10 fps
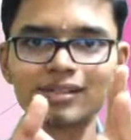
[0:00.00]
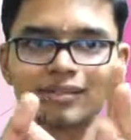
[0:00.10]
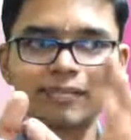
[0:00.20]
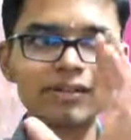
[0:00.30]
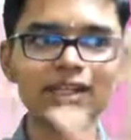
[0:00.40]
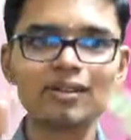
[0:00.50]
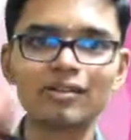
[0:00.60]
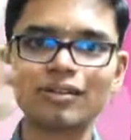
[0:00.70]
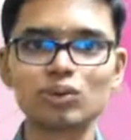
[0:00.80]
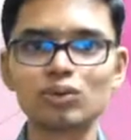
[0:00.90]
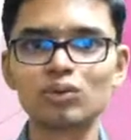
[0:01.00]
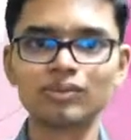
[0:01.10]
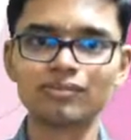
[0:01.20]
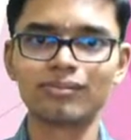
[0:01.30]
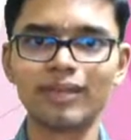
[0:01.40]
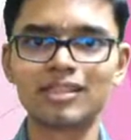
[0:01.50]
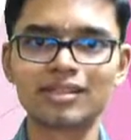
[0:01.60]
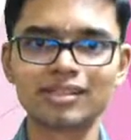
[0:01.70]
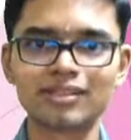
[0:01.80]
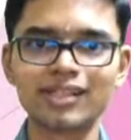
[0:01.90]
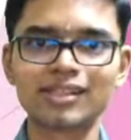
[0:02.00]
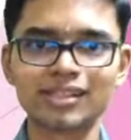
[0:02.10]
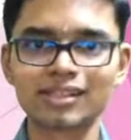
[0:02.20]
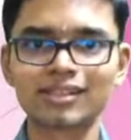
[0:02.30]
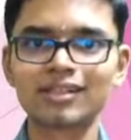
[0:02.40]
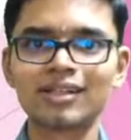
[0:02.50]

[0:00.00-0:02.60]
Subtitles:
between two major civilizations.